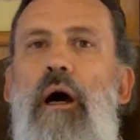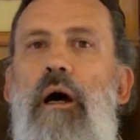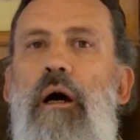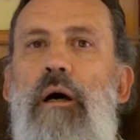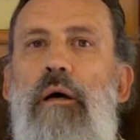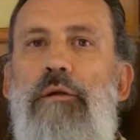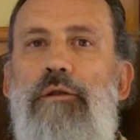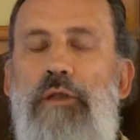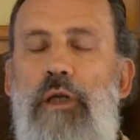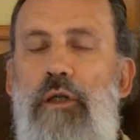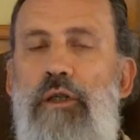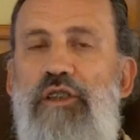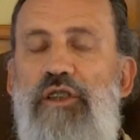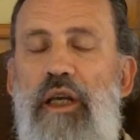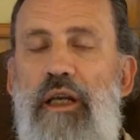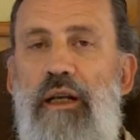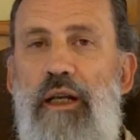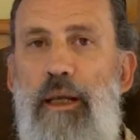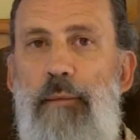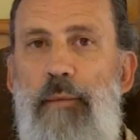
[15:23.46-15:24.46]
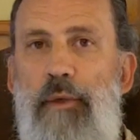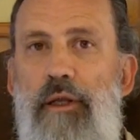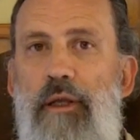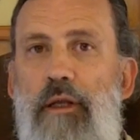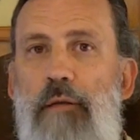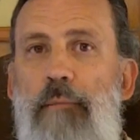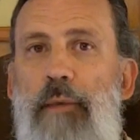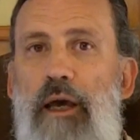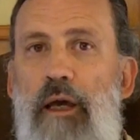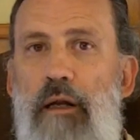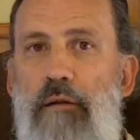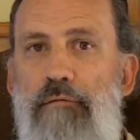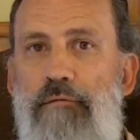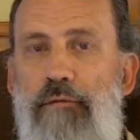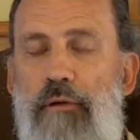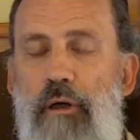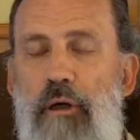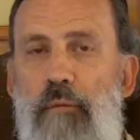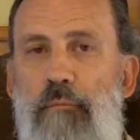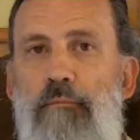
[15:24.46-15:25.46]
Uh, so it's unlimited amount
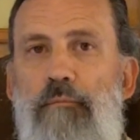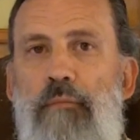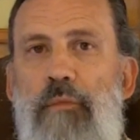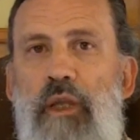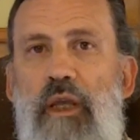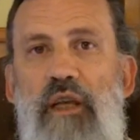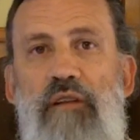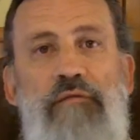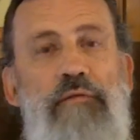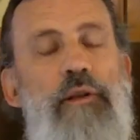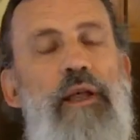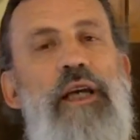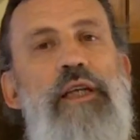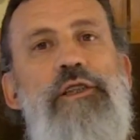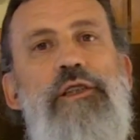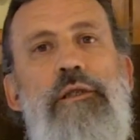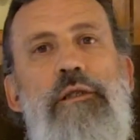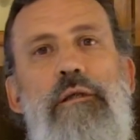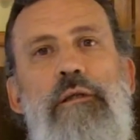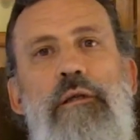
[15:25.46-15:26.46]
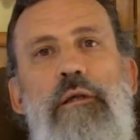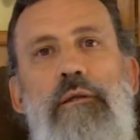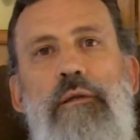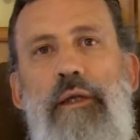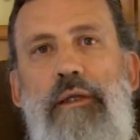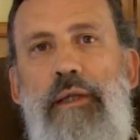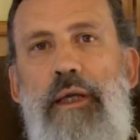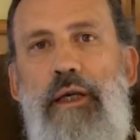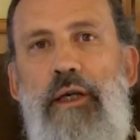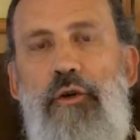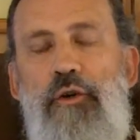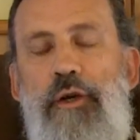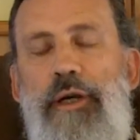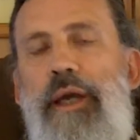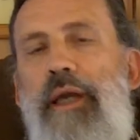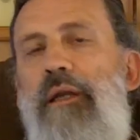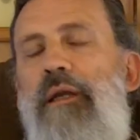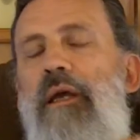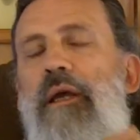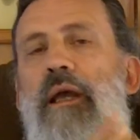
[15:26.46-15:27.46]
of um, inflation that they
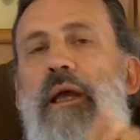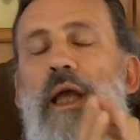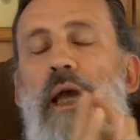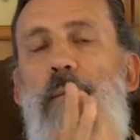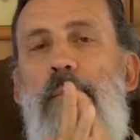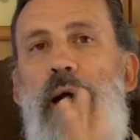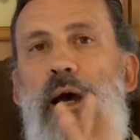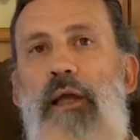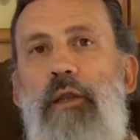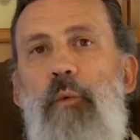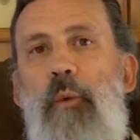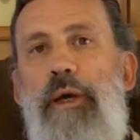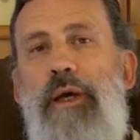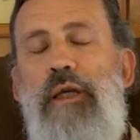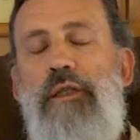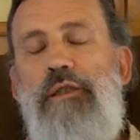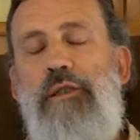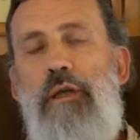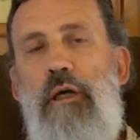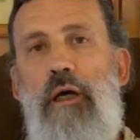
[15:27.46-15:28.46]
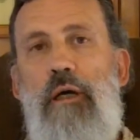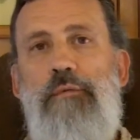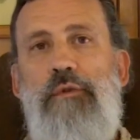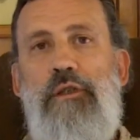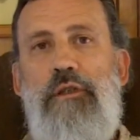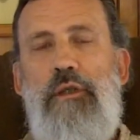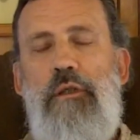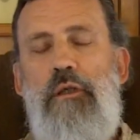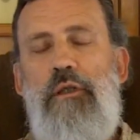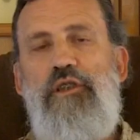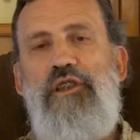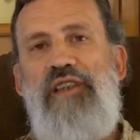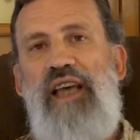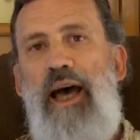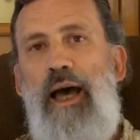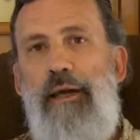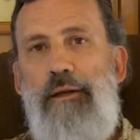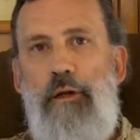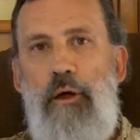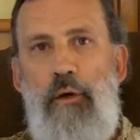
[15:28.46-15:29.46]
create. And by the way, it's uh, just a little
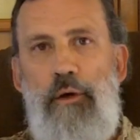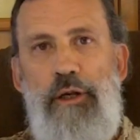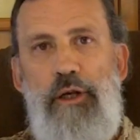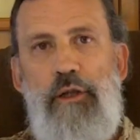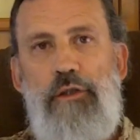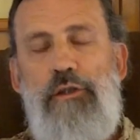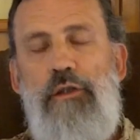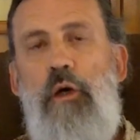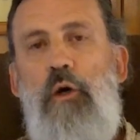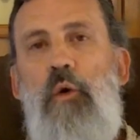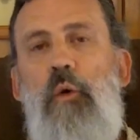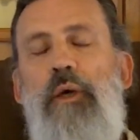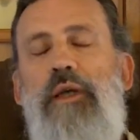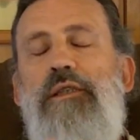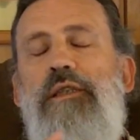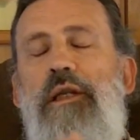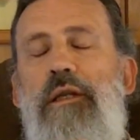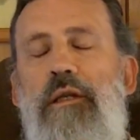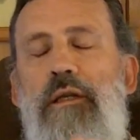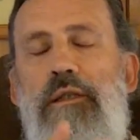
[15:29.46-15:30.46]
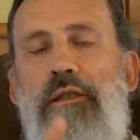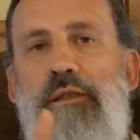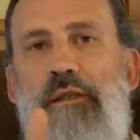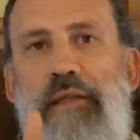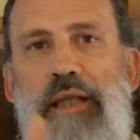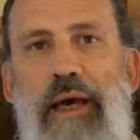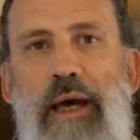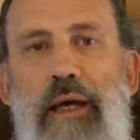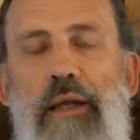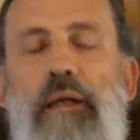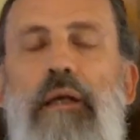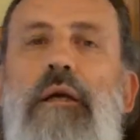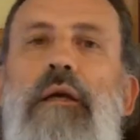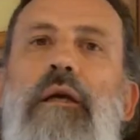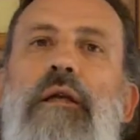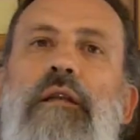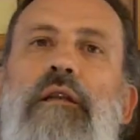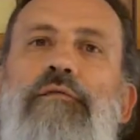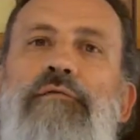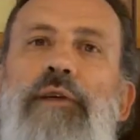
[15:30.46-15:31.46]
side note here. It's no coincidence that
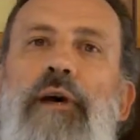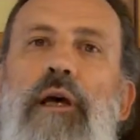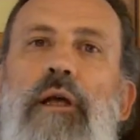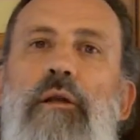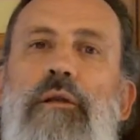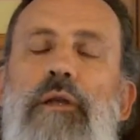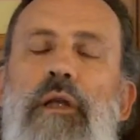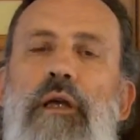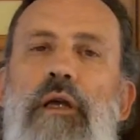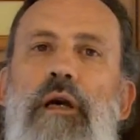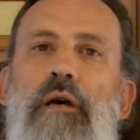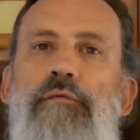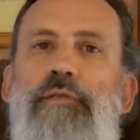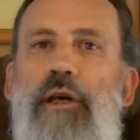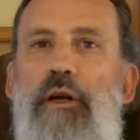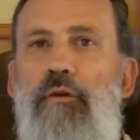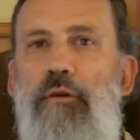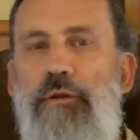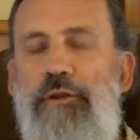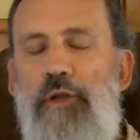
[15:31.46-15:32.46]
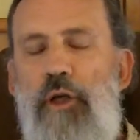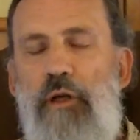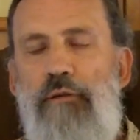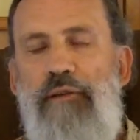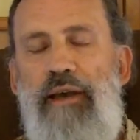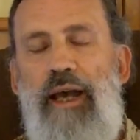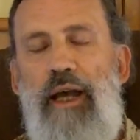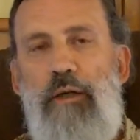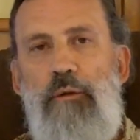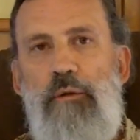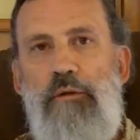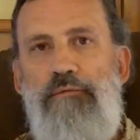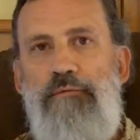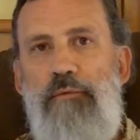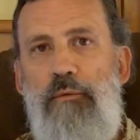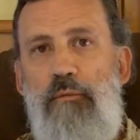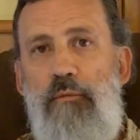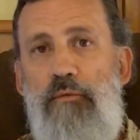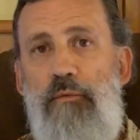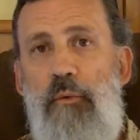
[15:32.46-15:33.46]
the, Fe the uh, Federal Reserve Act was,
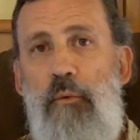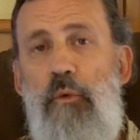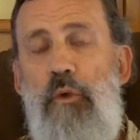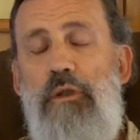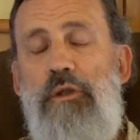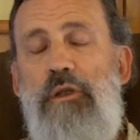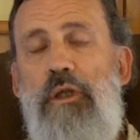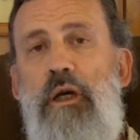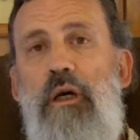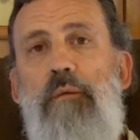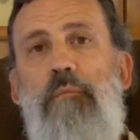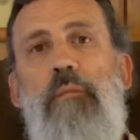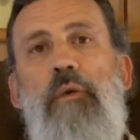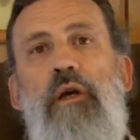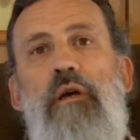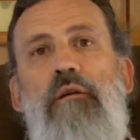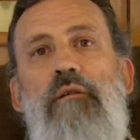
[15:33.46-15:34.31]
was, uh,